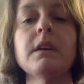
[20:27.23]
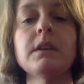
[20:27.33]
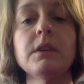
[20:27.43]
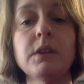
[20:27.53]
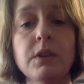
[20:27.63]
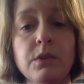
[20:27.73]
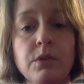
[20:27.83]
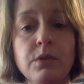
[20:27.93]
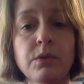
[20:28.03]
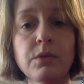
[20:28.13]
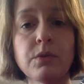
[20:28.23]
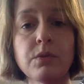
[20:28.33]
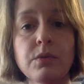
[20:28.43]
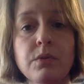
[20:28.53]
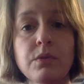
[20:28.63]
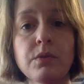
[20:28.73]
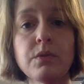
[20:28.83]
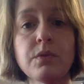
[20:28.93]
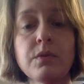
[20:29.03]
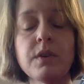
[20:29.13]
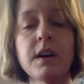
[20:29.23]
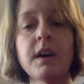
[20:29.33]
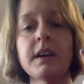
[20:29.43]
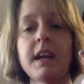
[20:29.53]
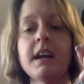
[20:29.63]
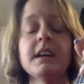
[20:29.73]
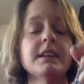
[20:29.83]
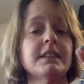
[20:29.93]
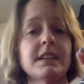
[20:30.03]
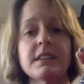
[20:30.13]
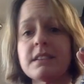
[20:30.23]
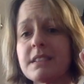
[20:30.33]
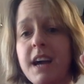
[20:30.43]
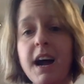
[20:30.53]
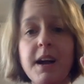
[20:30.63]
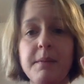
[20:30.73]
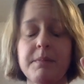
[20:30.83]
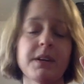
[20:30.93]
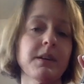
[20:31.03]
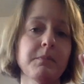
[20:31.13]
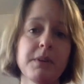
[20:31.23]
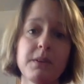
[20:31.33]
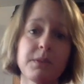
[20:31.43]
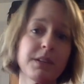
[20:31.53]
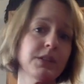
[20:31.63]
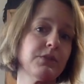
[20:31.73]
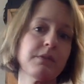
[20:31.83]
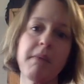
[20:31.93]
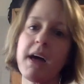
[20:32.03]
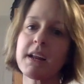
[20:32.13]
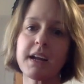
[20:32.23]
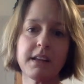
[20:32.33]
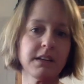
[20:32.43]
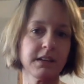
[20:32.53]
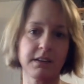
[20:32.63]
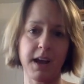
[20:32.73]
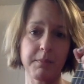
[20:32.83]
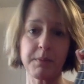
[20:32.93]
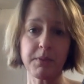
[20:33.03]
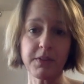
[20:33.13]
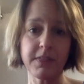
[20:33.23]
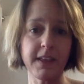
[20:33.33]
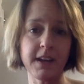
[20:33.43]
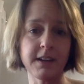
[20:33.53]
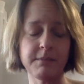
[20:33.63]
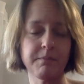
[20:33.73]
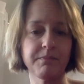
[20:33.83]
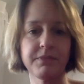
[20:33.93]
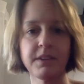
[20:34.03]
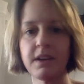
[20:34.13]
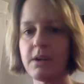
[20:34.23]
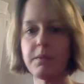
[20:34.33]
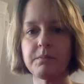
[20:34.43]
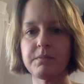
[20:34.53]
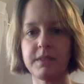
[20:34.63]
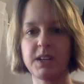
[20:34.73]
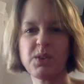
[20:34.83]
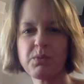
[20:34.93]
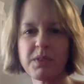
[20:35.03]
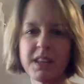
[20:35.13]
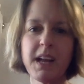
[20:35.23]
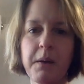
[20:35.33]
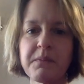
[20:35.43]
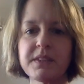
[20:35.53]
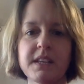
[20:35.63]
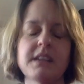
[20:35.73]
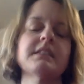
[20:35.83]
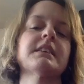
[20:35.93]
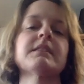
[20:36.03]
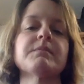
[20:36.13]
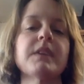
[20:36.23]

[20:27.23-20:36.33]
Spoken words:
You. Okay, take your time. It could be a really dramatic ending to happy birthday. You know, like you're really emphasizing.